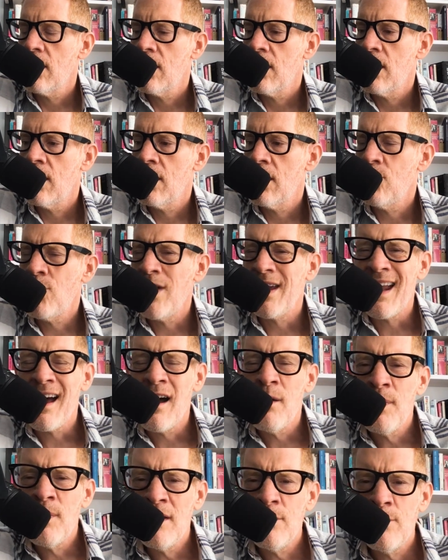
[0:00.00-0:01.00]
wait,
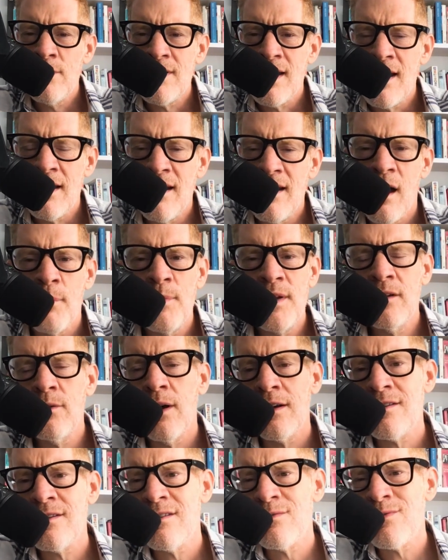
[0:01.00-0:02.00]
how many was that? How many
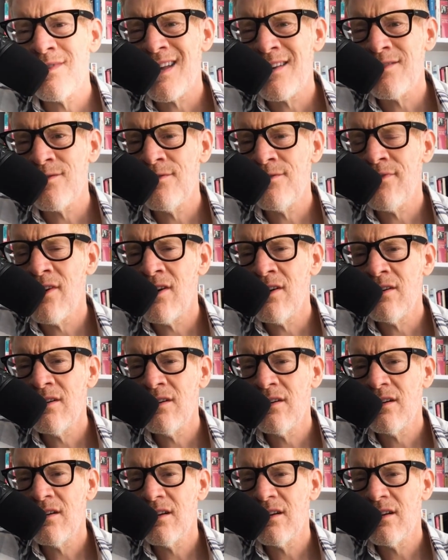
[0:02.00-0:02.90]
questions was that so far?